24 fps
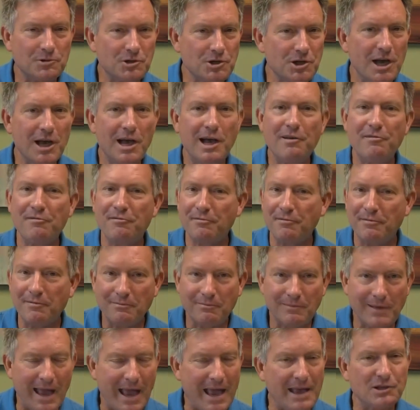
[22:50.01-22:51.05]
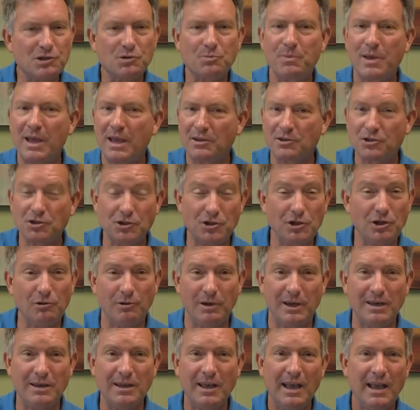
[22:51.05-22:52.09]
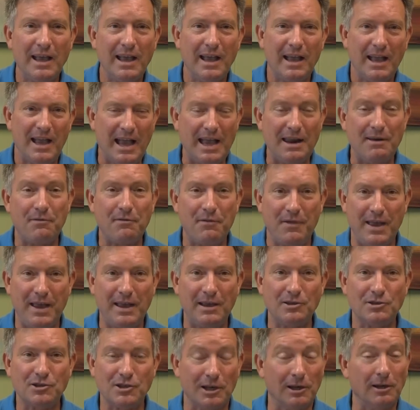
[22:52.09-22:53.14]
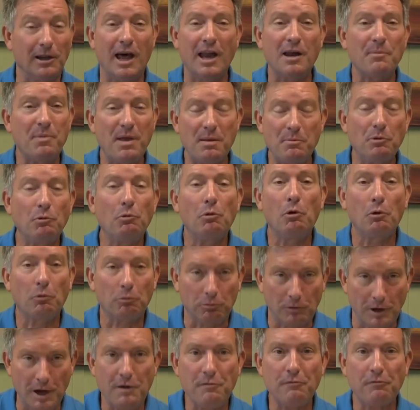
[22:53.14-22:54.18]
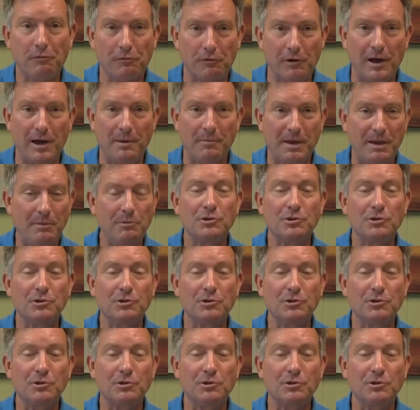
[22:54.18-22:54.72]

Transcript: tough aspects to it and things that a lot of people will run from.